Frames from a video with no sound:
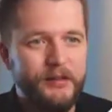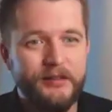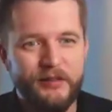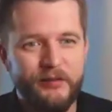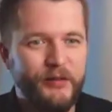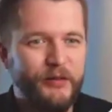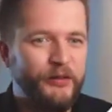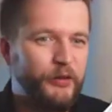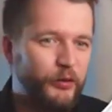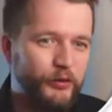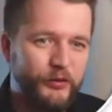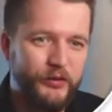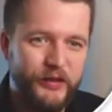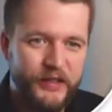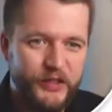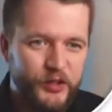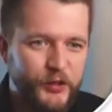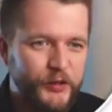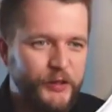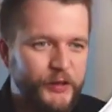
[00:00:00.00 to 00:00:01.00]

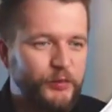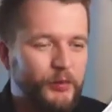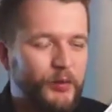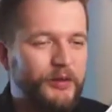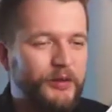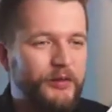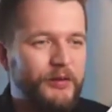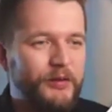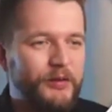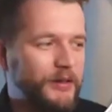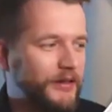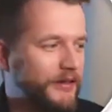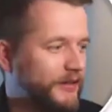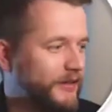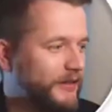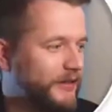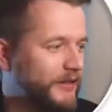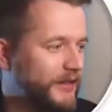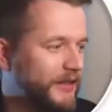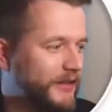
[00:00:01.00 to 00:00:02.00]
visualization
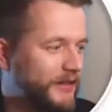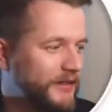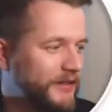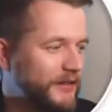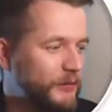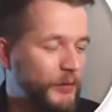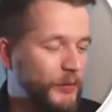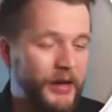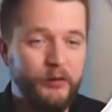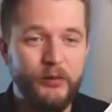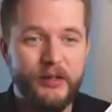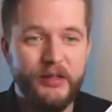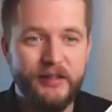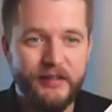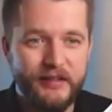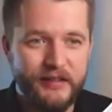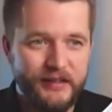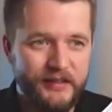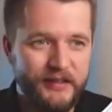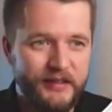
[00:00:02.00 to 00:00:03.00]
made
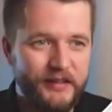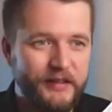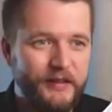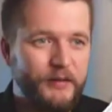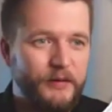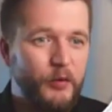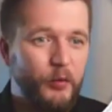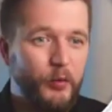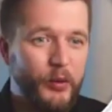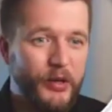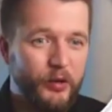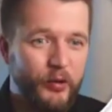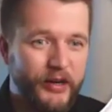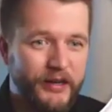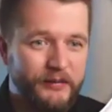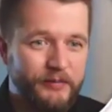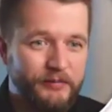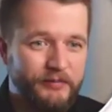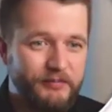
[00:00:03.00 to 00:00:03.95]
within V-Ray